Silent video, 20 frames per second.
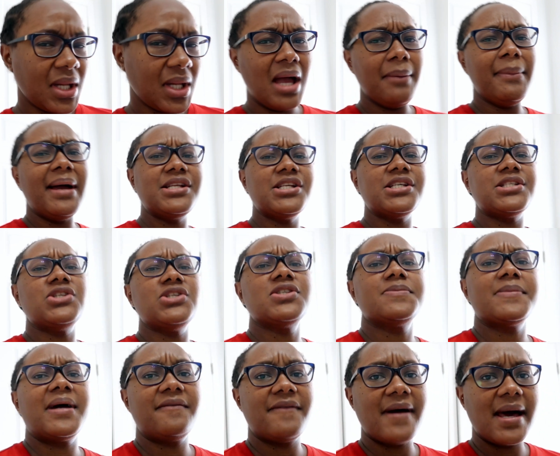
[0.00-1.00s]
I might just
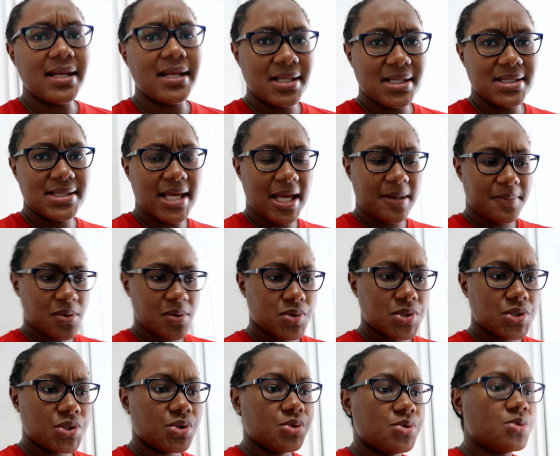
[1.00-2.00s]
use my vanity
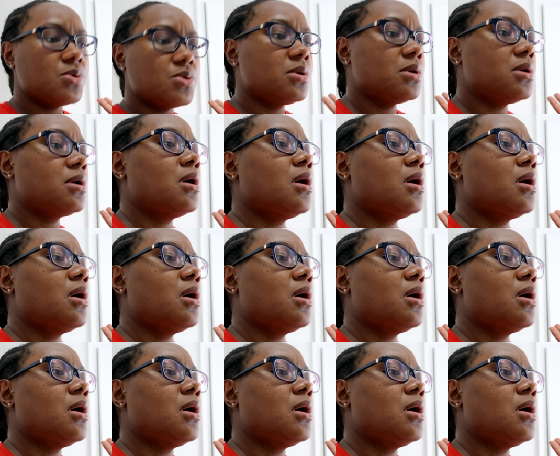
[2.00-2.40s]
table to